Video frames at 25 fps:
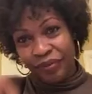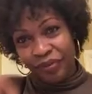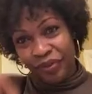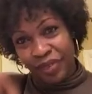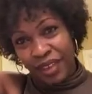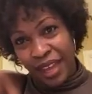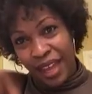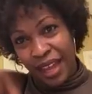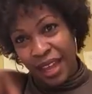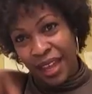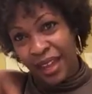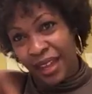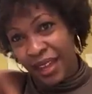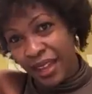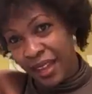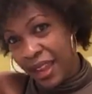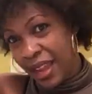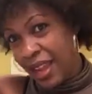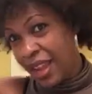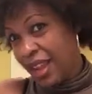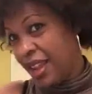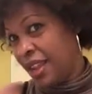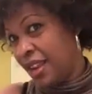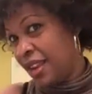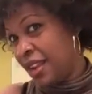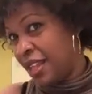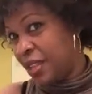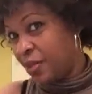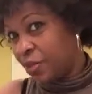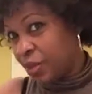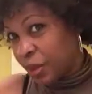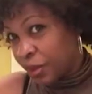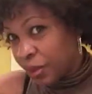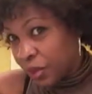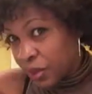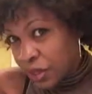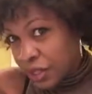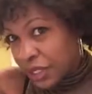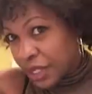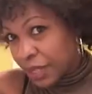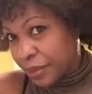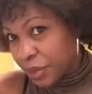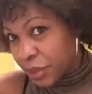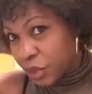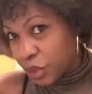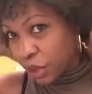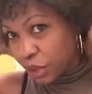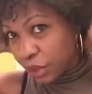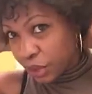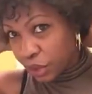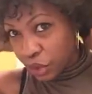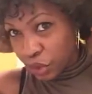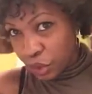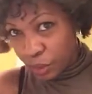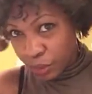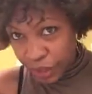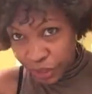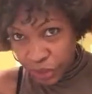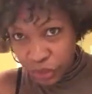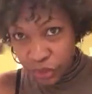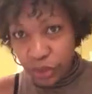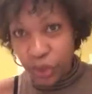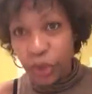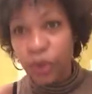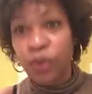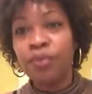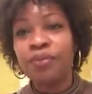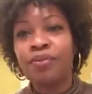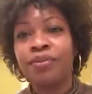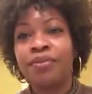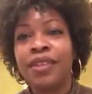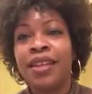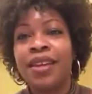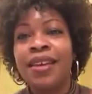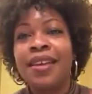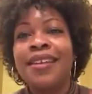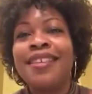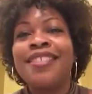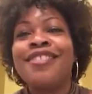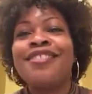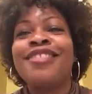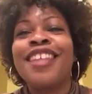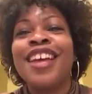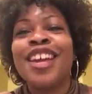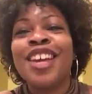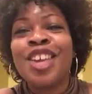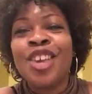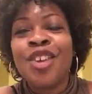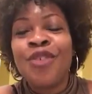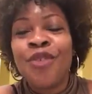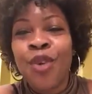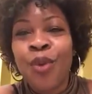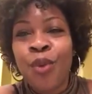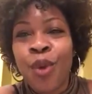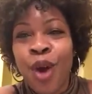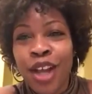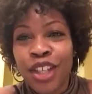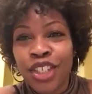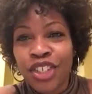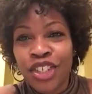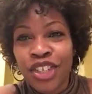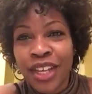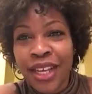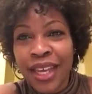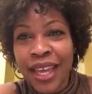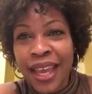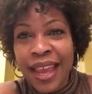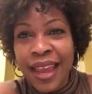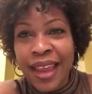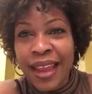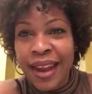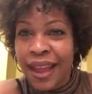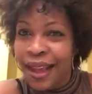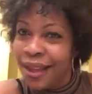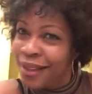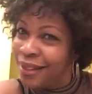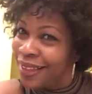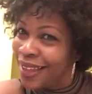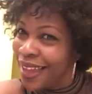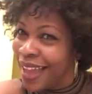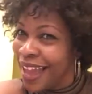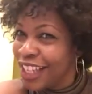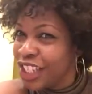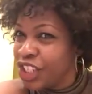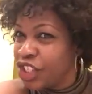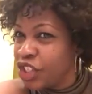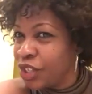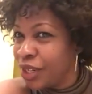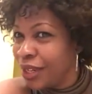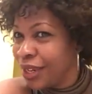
okay? And that's probably because I've been talking too much. So thank you for watching and I'll catch